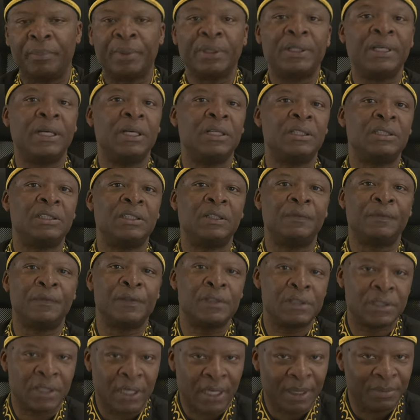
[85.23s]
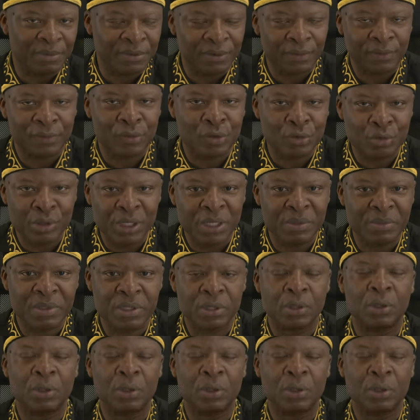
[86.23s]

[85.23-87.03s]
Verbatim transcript: But there are different types of dreams.